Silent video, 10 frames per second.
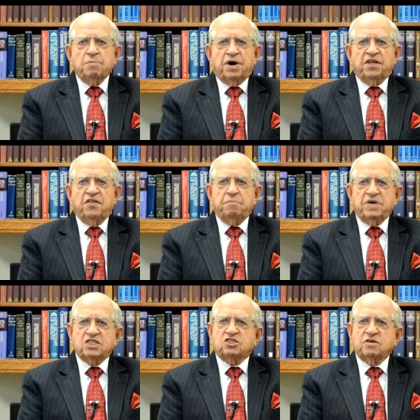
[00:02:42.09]
But in the
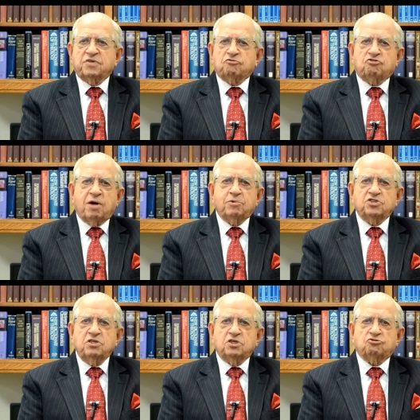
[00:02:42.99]
midst of the
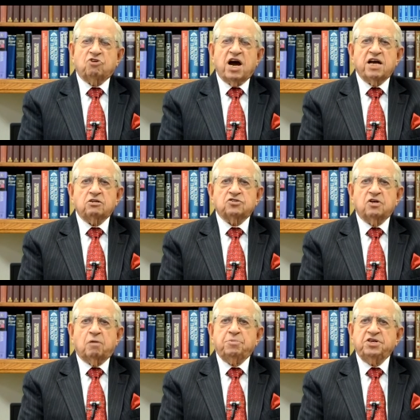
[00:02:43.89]
troubles and the trials,
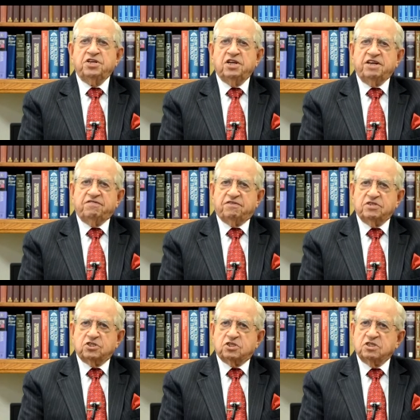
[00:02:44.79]
there'll be
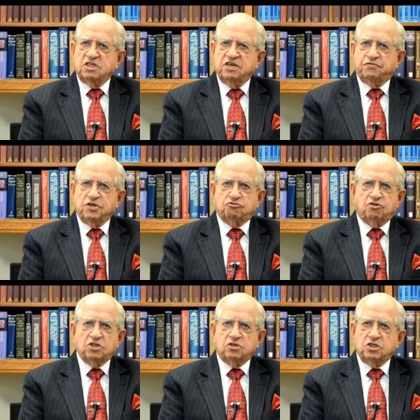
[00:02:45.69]
deliverance if we
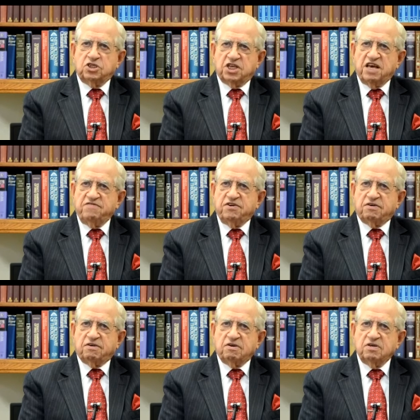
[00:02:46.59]
trust the
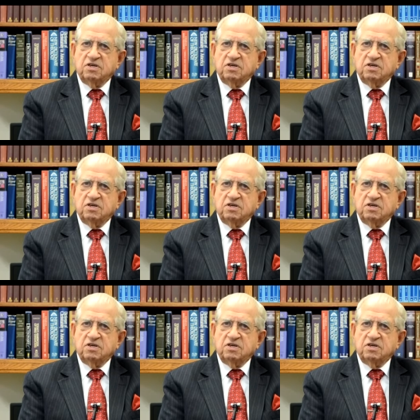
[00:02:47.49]
Savior.